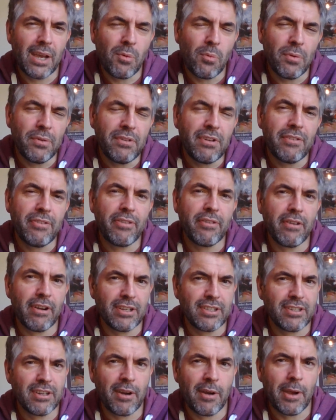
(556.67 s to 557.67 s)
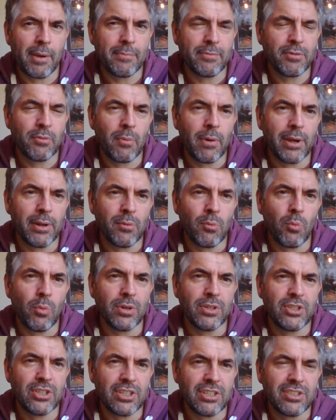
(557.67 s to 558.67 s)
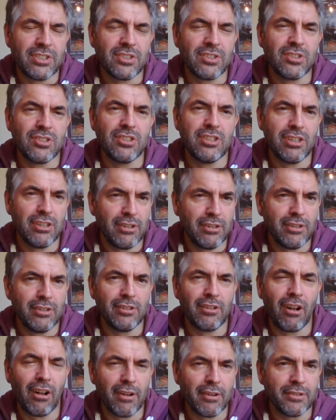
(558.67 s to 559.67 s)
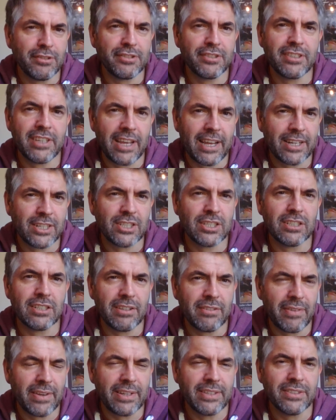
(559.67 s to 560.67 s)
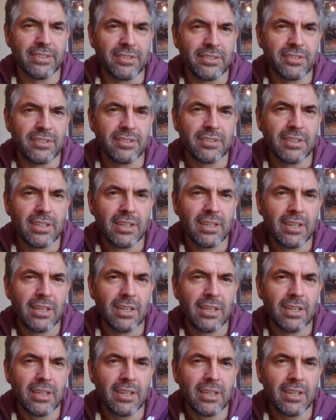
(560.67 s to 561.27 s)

I wonder if there are times when we're just too close to actual events.